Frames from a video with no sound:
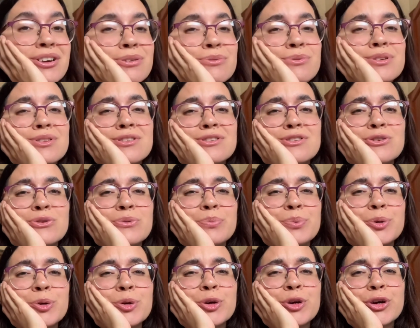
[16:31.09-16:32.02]
It was
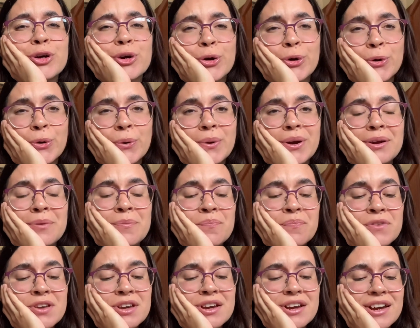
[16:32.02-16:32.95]
super good.
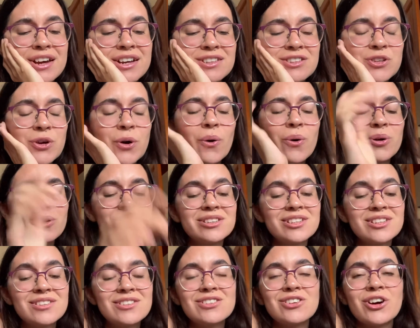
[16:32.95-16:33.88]
It's called
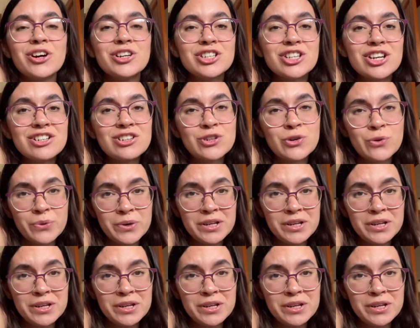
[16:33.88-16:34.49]
The Star-Touched Queen